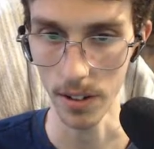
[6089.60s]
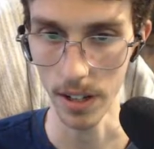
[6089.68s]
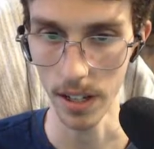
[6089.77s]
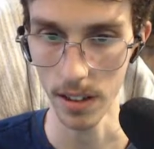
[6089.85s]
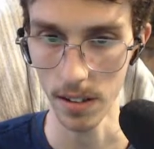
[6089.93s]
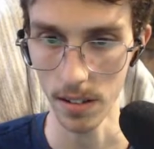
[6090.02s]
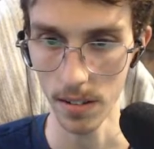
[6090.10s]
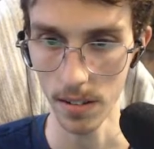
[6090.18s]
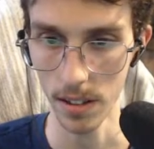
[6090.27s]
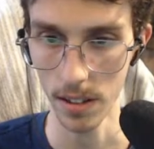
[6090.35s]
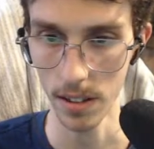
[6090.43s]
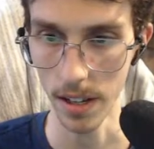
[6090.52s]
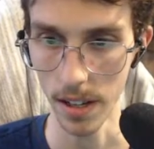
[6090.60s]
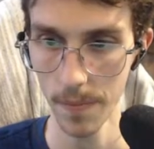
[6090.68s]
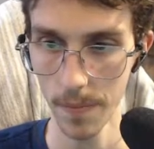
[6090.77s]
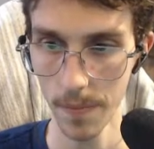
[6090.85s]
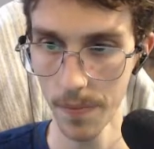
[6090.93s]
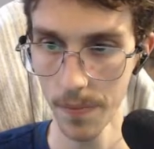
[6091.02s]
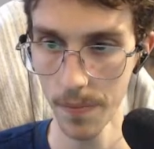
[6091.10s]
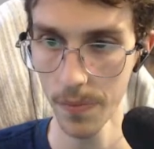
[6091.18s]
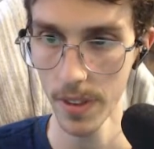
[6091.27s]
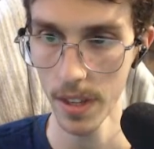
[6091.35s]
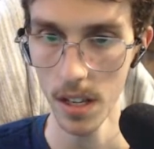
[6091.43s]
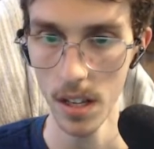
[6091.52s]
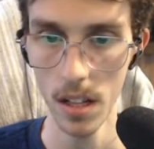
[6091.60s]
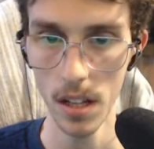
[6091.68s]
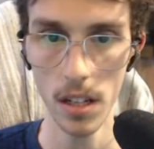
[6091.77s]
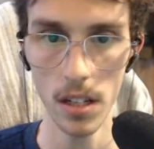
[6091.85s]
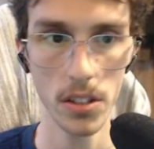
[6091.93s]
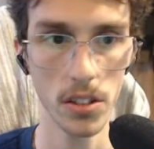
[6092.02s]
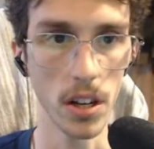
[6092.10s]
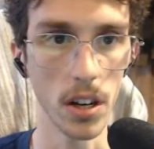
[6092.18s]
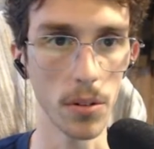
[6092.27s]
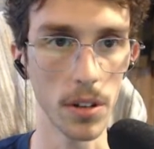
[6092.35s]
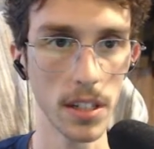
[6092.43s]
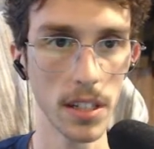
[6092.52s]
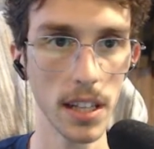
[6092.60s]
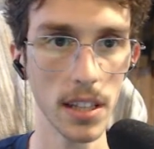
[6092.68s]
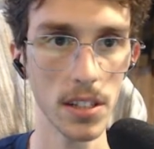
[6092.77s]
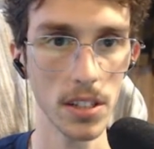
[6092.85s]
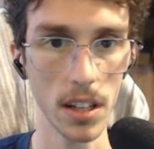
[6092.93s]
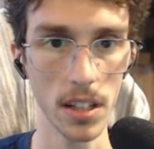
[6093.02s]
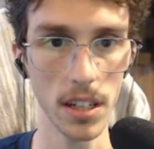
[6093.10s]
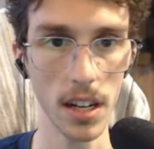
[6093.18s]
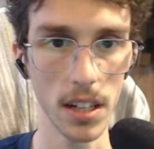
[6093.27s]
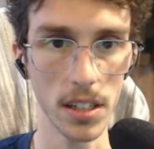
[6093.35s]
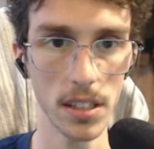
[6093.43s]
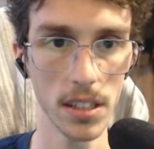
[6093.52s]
So let's see. So we're gonna take the solid color.